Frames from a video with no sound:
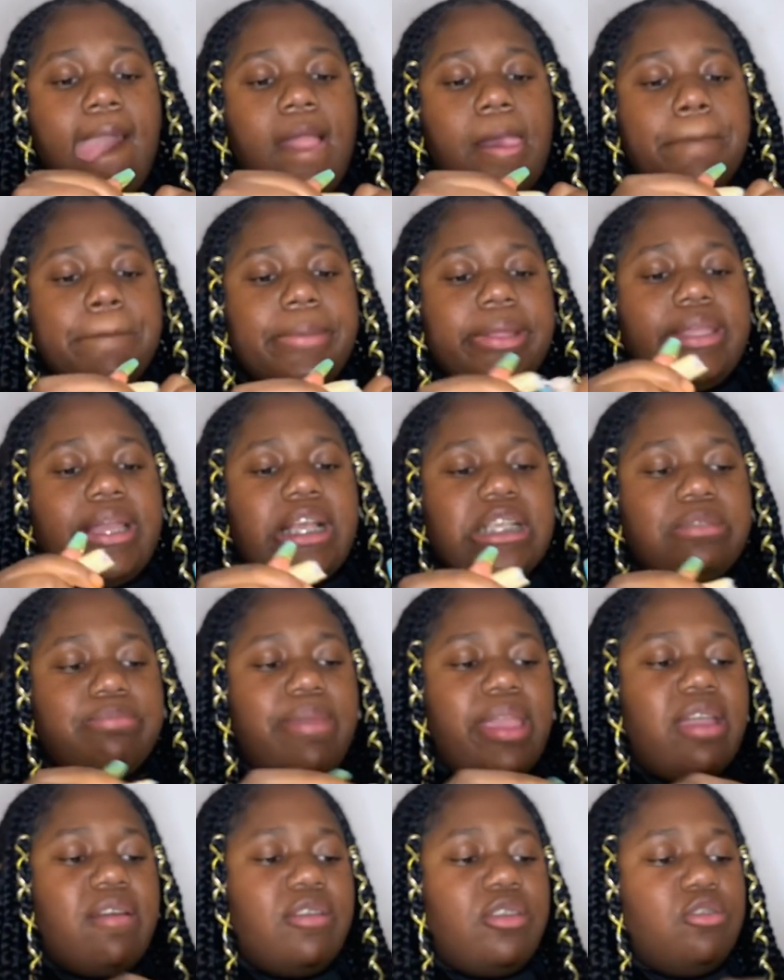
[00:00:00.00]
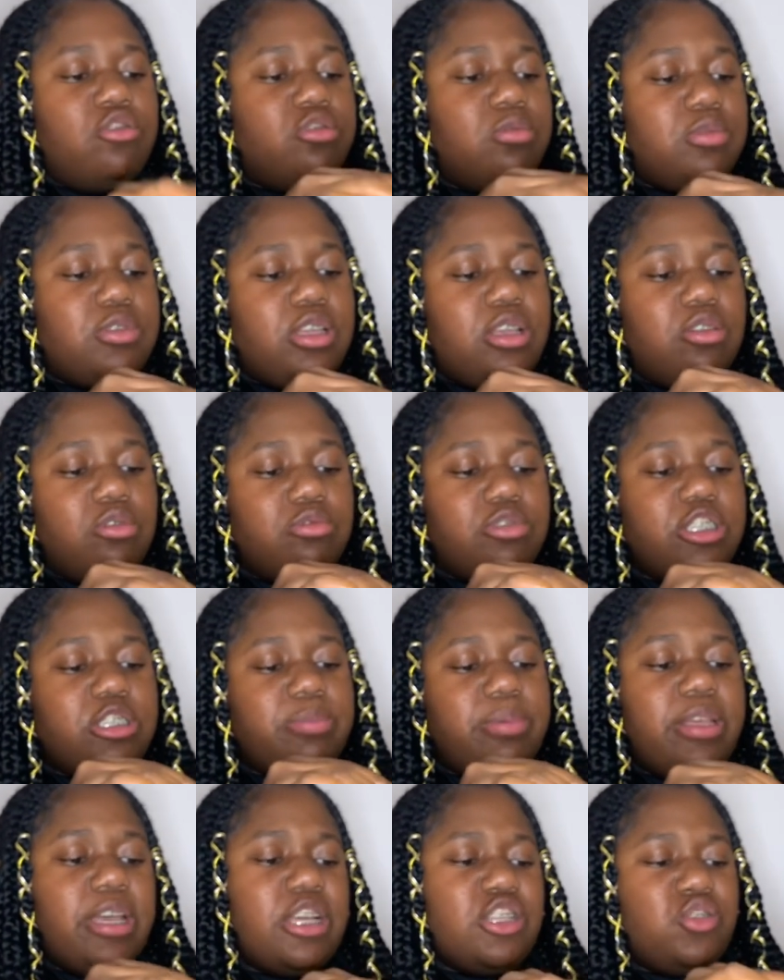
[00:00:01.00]
But yes, make your YouTube channel just
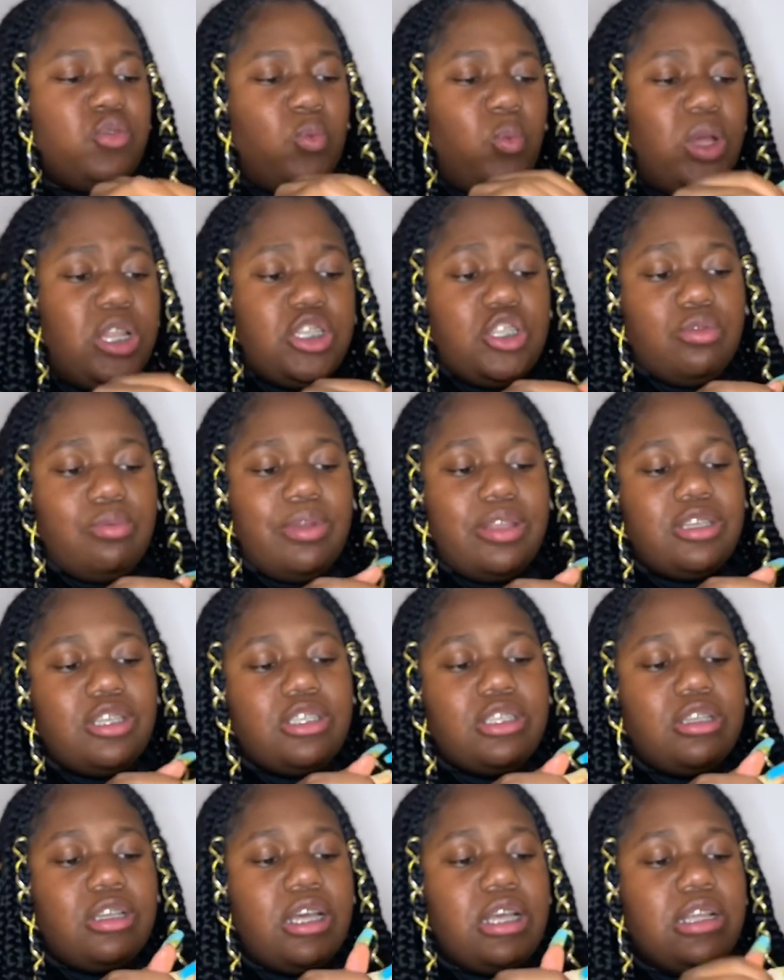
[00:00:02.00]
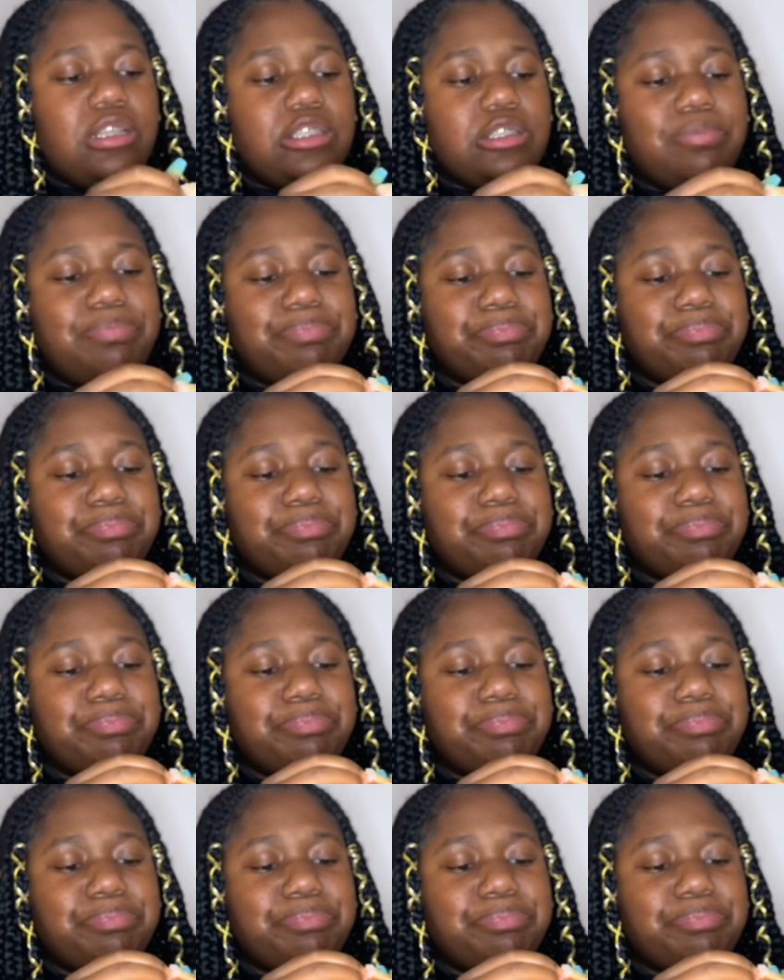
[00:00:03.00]
because you want to and just because